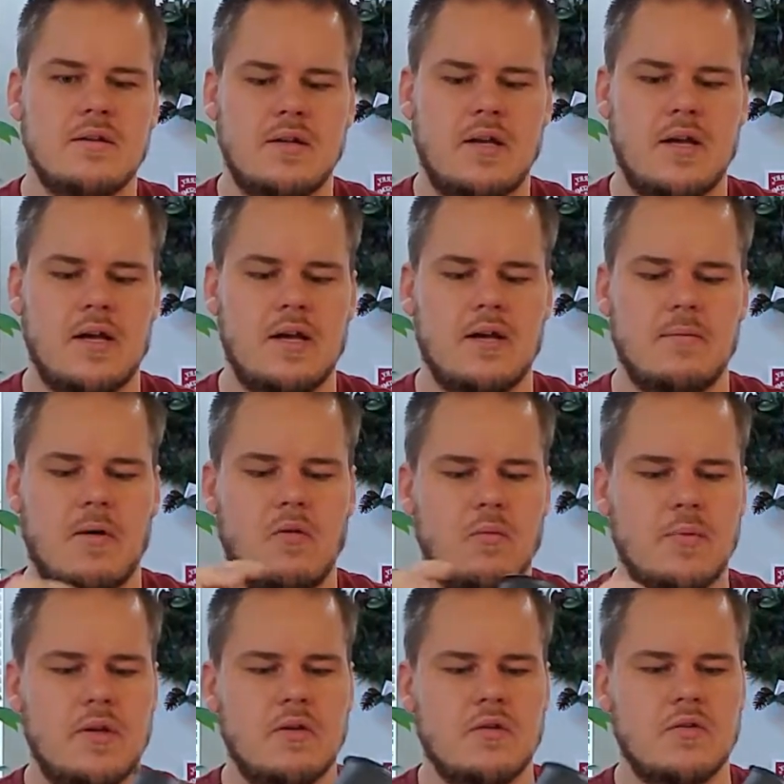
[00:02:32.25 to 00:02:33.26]
I will
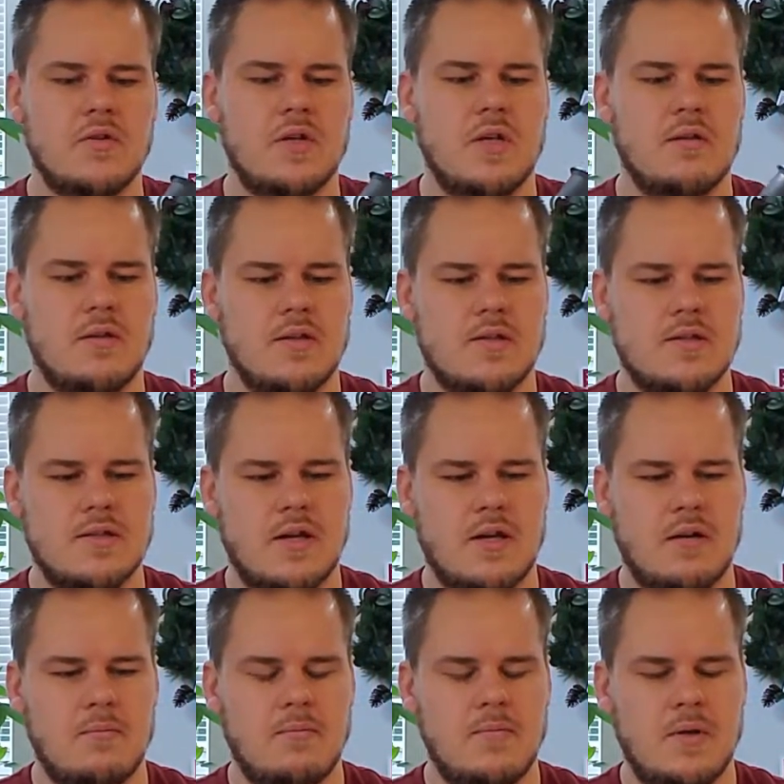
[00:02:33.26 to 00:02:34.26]
be using it this
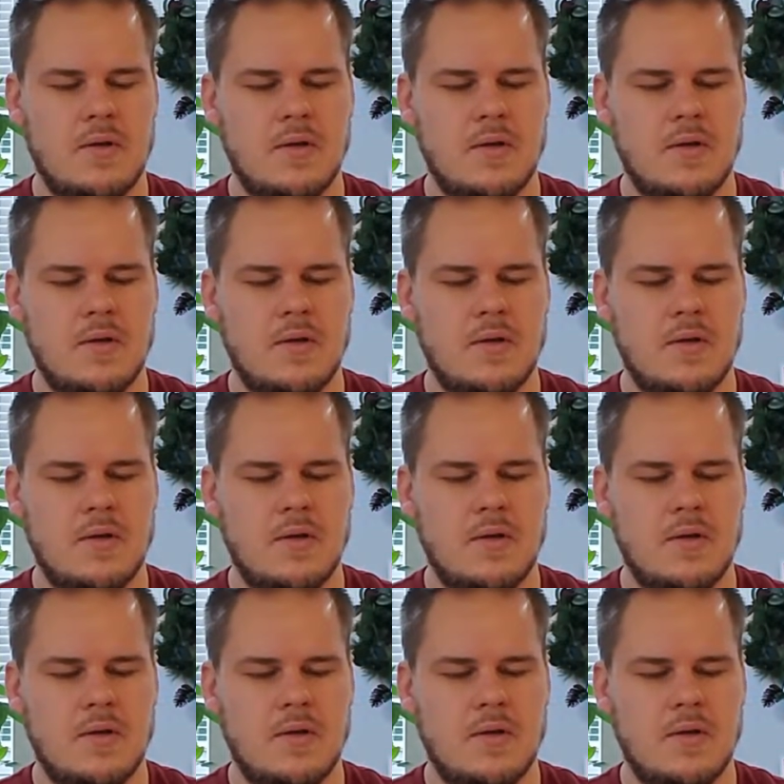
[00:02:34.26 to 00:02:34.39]
time.